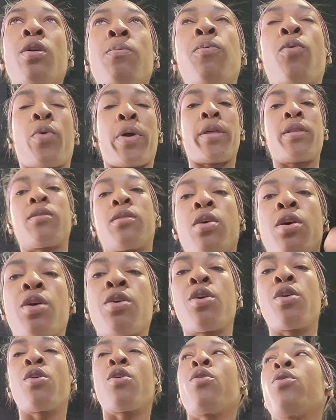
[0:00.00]
points
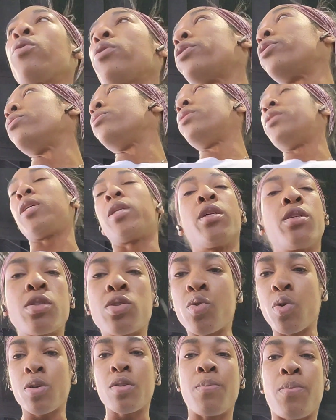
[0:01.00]
or you didn't
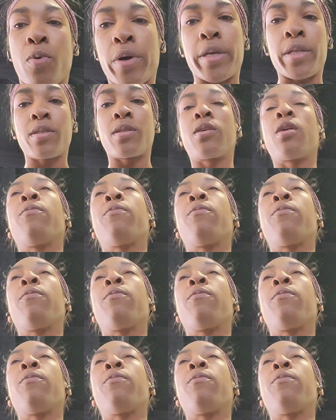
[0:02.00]
score the points,